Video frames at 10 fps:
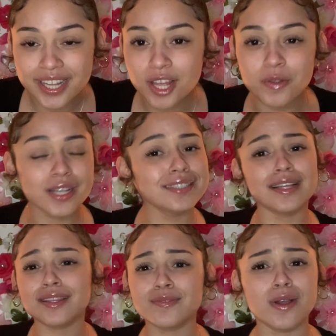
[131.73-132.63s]
Hello, ain't
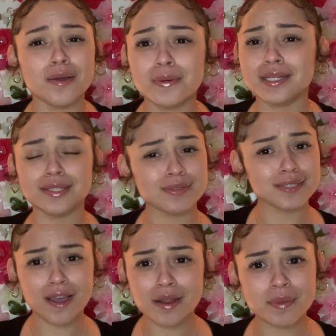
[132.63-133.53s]
nothing wrong with a
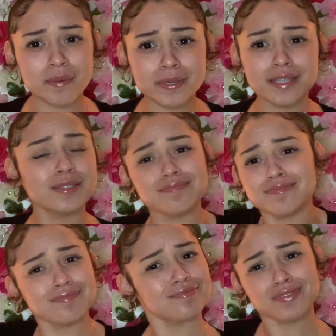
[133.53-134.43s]
used car, baby.
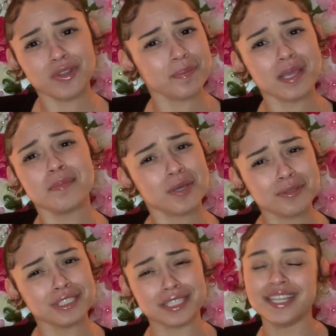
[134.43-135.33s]
Cookie and
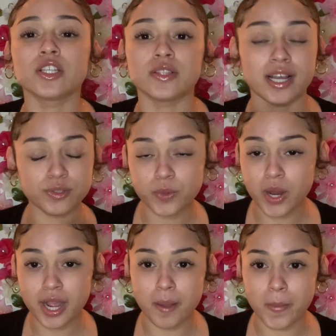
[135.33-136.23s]
bougie. That's where
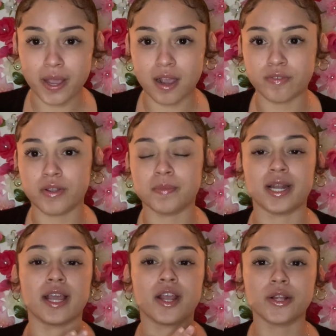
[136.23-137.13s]
I got my car from that
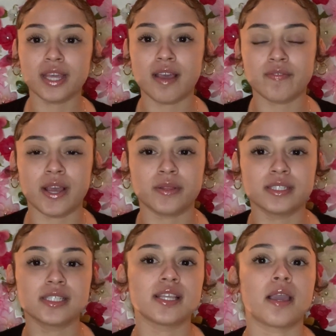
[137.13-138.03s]
I currently have now. This
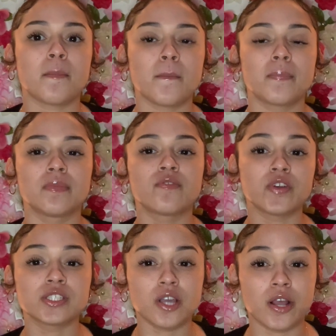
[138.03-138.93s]
is like the
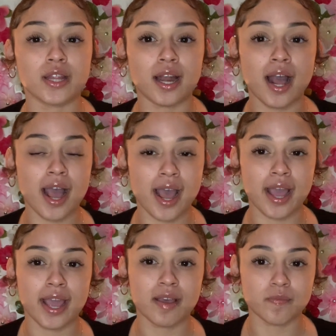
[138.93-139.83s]
first car that I
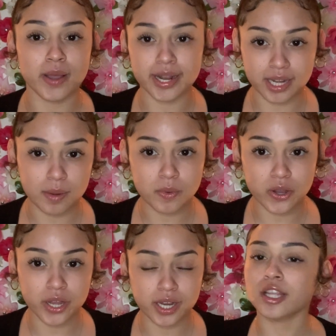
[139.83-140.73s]
have my name
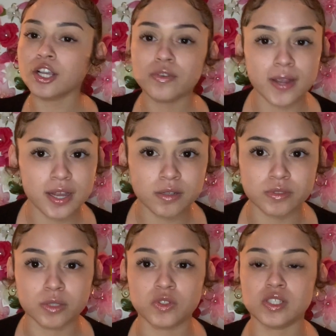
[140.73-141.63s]
on. Look around,
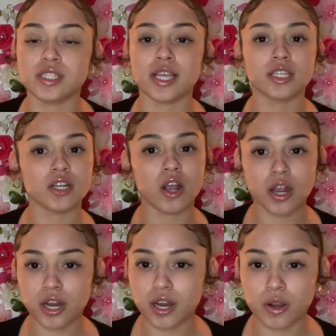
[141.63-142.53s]
don't just set your
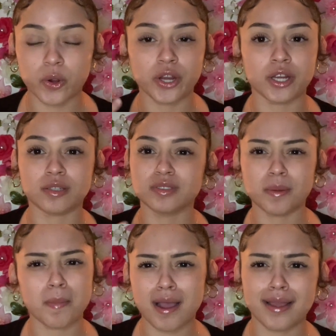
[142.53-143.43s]
heart or
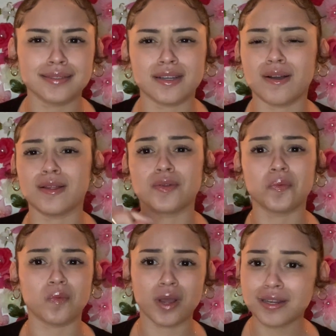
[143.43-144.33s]
your mind
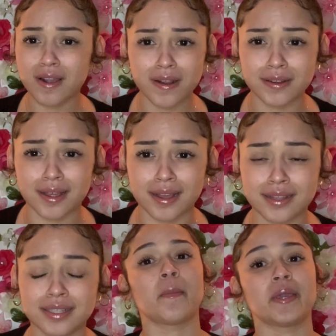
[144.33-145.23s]
on one car
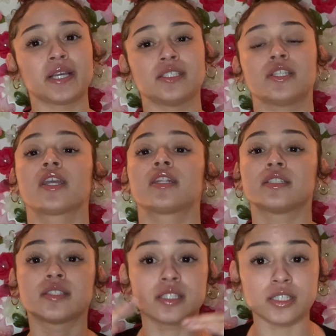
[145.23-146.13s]
lot because you're gonna
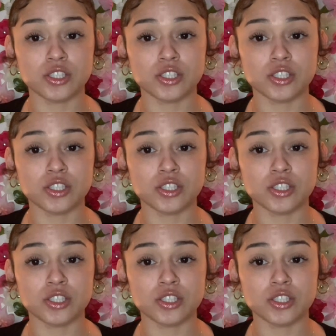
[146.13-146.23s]
see